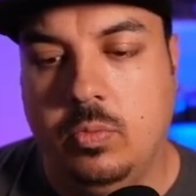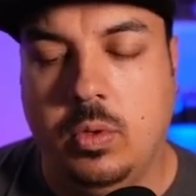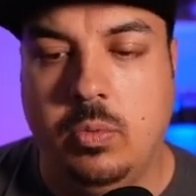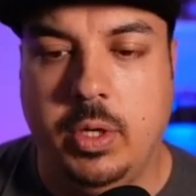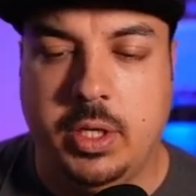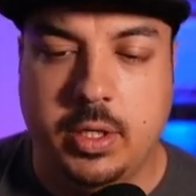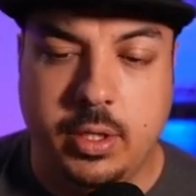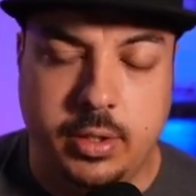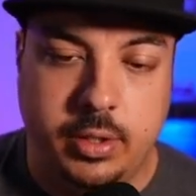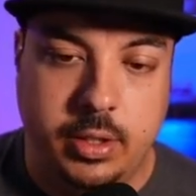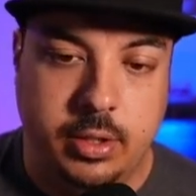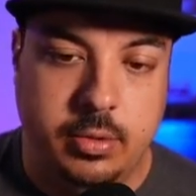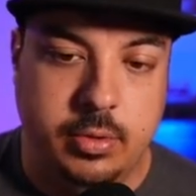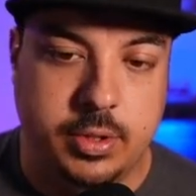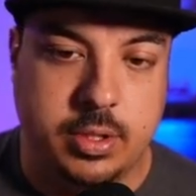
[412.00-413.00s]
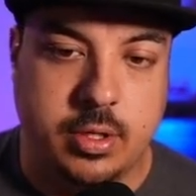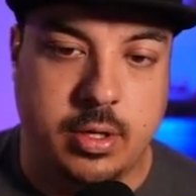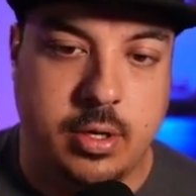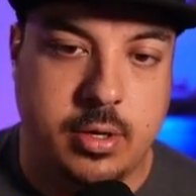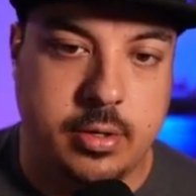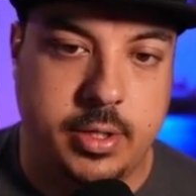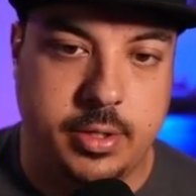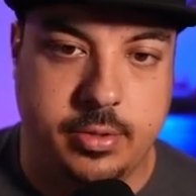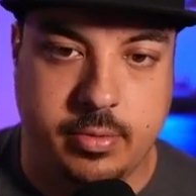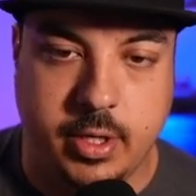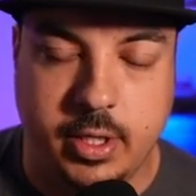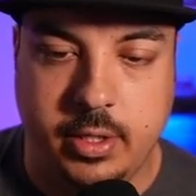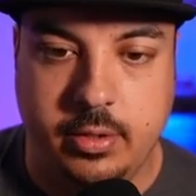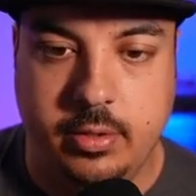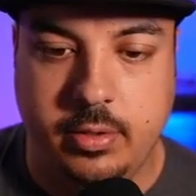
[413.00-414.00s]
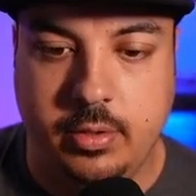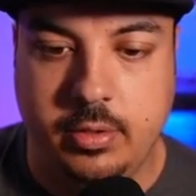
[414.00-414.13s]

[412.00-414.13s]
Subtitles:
What we could do is Carnage right.